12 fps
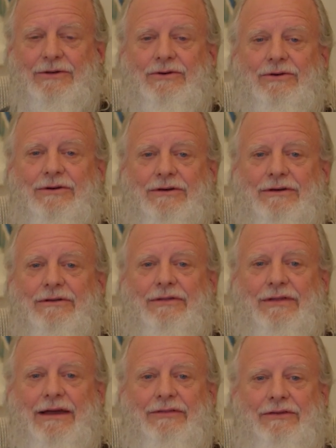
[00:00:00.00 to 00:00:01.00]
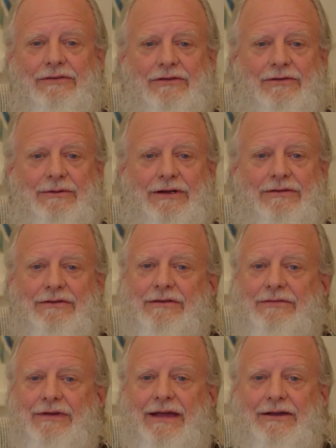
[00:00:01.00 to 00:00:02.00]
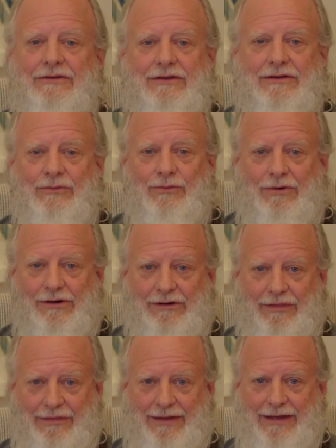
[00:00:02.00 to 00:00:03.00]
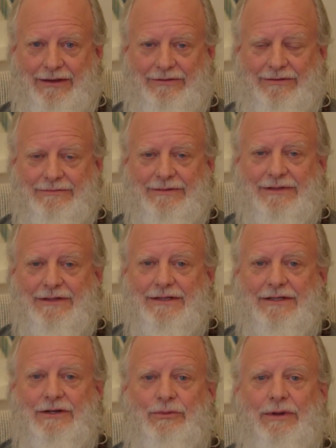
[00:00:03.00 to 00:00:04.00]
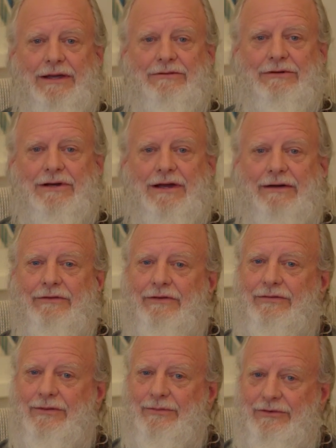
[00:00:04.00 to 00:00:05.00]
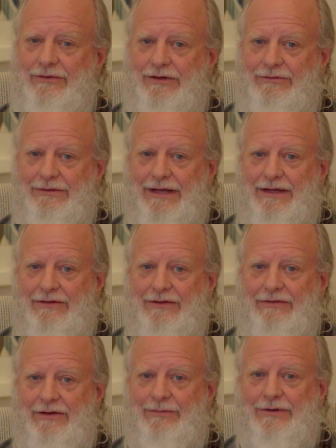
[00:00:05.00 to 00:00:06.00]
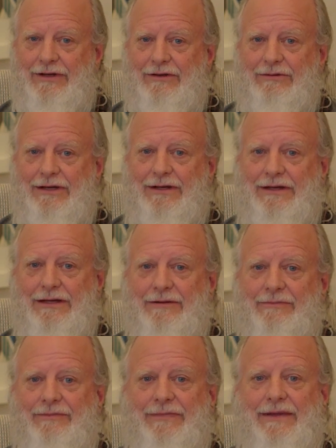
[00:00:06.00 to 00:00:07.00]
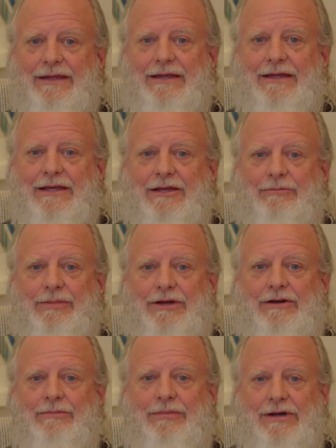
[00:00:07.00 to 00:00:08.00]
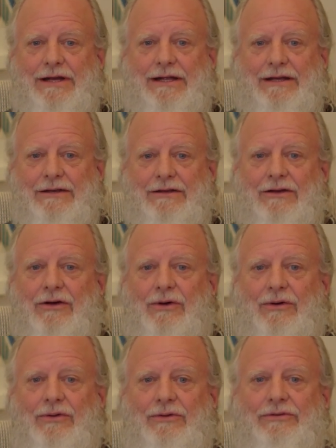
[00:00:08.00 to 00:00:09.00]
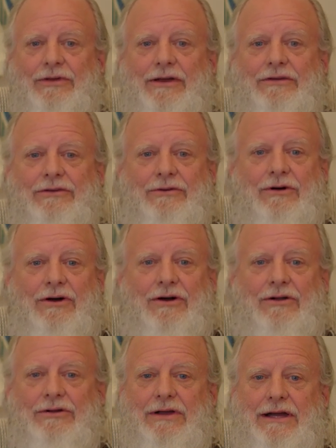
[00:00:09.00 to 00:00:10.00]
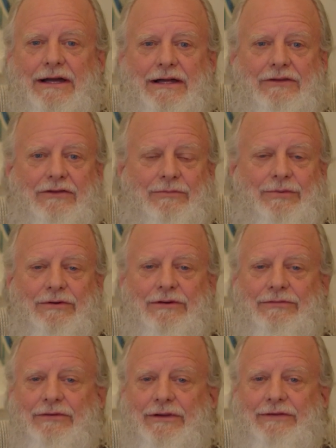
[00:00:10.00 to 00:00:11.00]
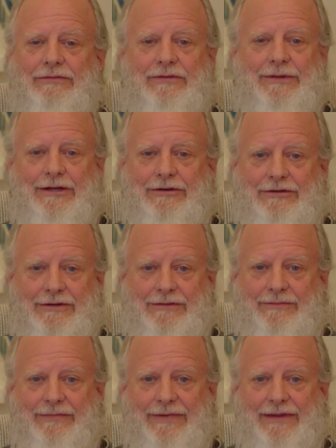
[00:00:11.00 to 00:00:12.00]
or that the situation in fact didn't warrant that, we can recover from stress reactivity pretty quickly. But our brain holds on to all kinds of peripheral information